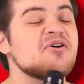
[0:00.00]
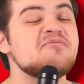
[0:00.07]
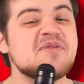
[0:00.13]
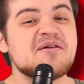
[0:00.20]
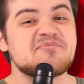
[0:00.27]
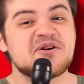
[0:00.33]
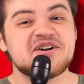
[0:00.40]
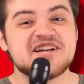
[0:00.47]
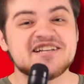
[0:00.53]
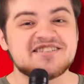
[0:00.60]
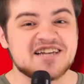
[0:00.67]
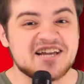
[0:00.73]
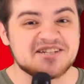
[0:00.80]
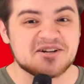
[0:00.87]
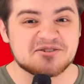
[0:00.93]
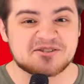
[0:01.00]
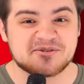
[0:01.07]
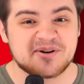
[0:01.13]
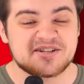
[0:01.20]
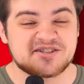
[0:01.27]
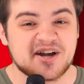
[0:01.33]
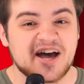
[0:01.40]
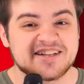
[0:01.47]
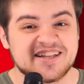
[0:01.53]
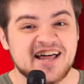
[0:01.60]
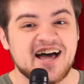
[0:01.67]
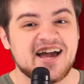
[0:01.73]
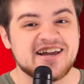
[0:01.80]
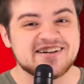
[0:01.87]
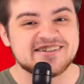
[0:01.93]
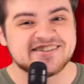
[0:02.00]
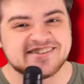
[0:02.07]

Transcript: Remember Nintendo Switch Online?